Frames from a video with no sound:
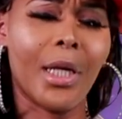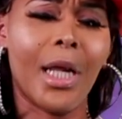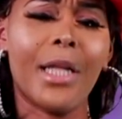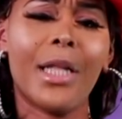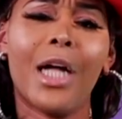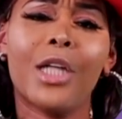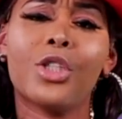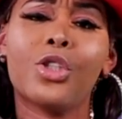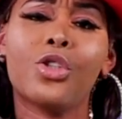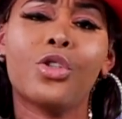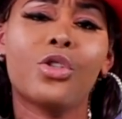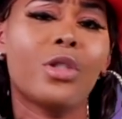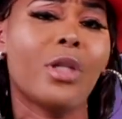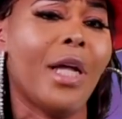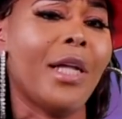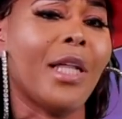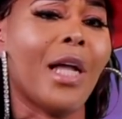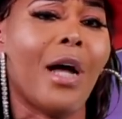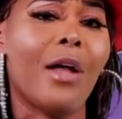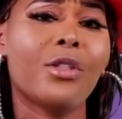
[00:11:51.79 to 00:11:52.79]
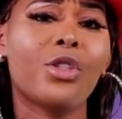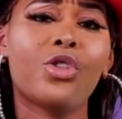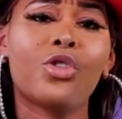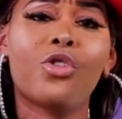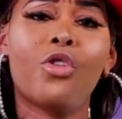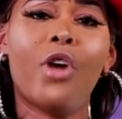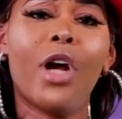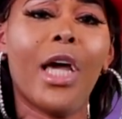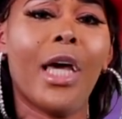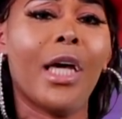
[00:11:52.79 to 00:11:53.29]
They're not
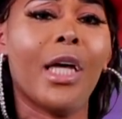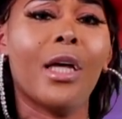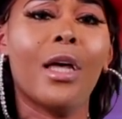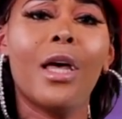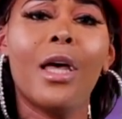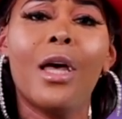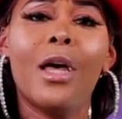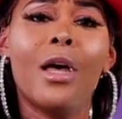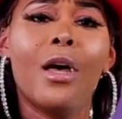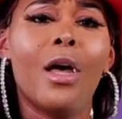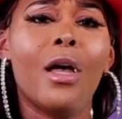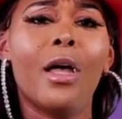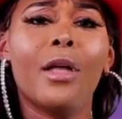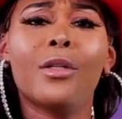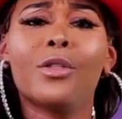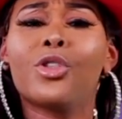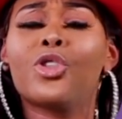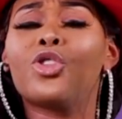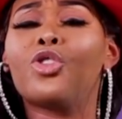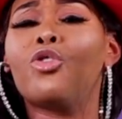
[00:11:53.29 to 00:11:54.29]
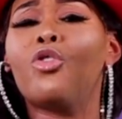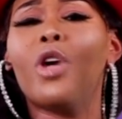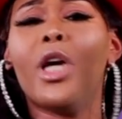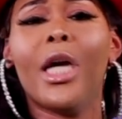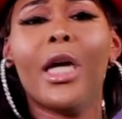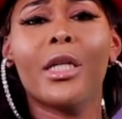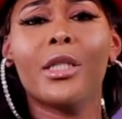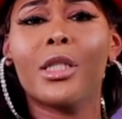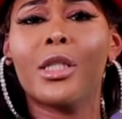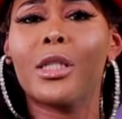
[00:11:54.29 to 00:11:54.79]
trained
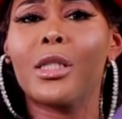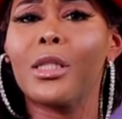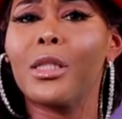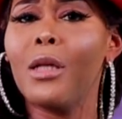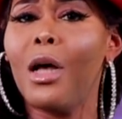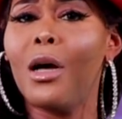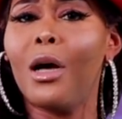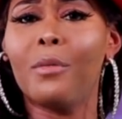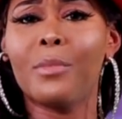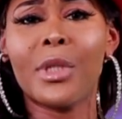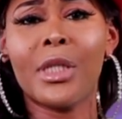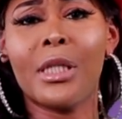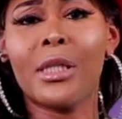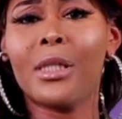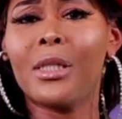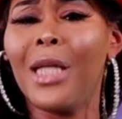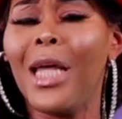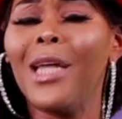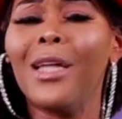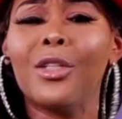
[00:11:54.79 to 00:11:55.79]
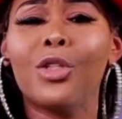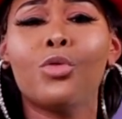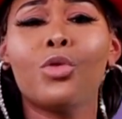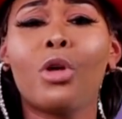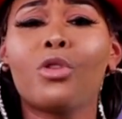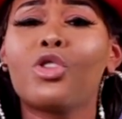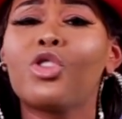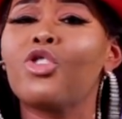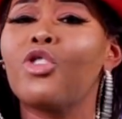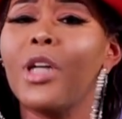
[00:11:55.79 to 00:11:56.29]
since they ain't do
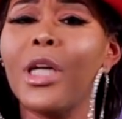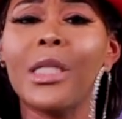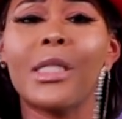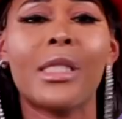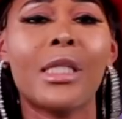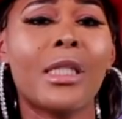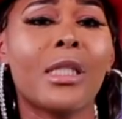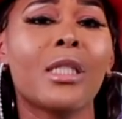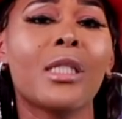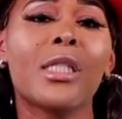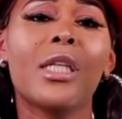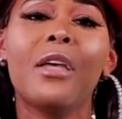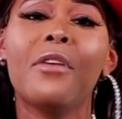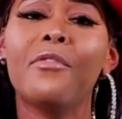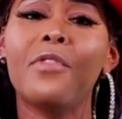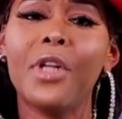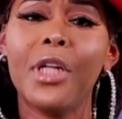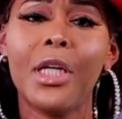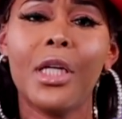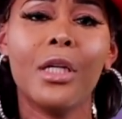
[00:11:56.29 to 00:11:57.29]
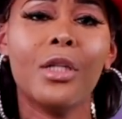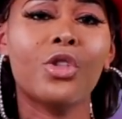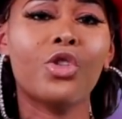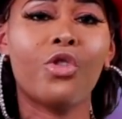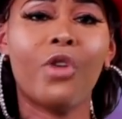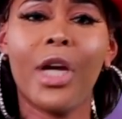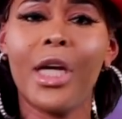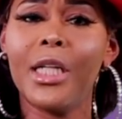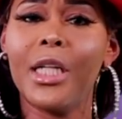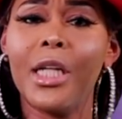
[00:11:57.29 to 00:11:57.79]
no trans sensitivity
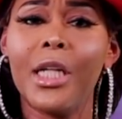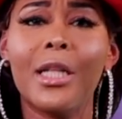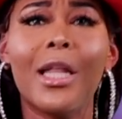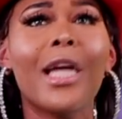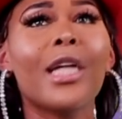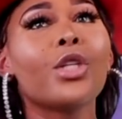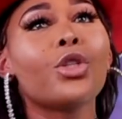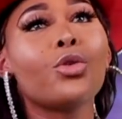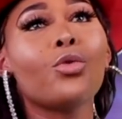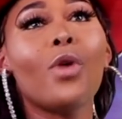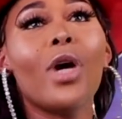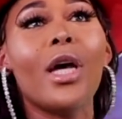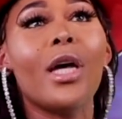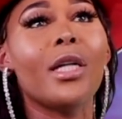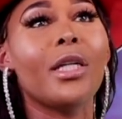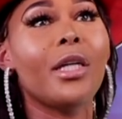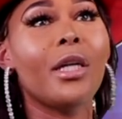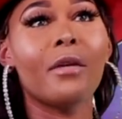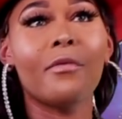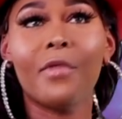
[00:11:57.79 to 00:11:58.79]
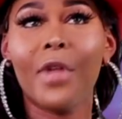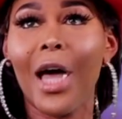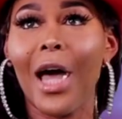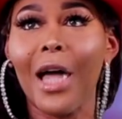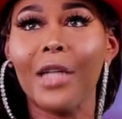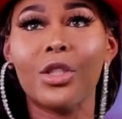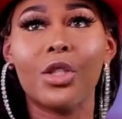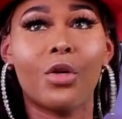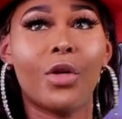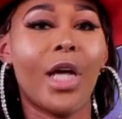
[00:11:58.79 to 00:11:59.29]
training, they ain't do any of
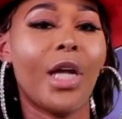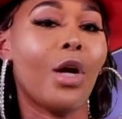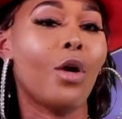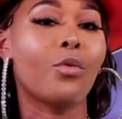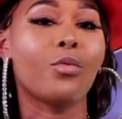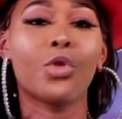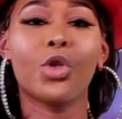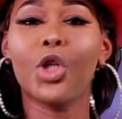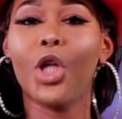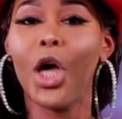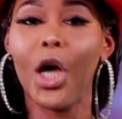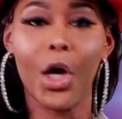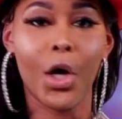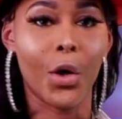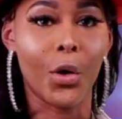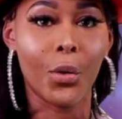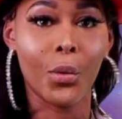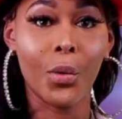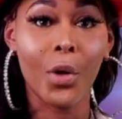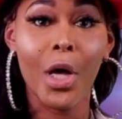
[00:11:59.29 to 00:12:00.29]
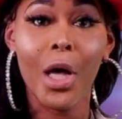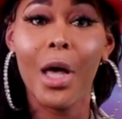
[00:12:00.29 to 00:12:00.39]
that, so they don't know.